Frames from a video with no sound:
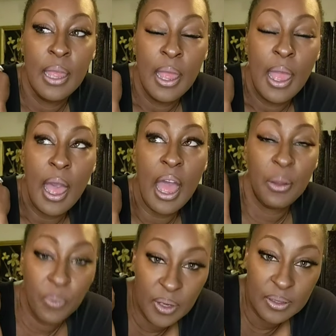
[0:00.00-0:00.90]
I
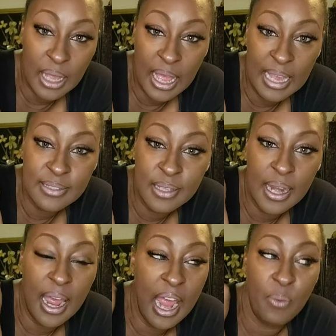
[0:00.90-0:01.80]
realized that
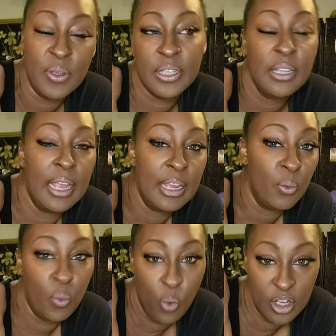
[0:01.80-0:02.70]
I wasn't like
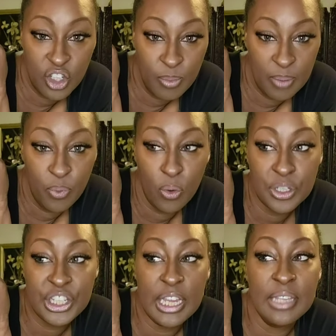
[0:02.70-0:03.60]
watching my
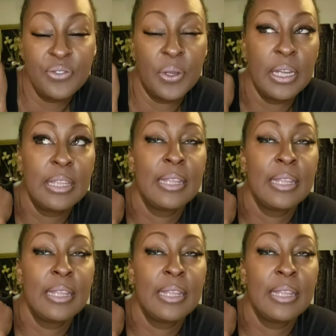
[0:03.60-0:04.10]
portions or anything like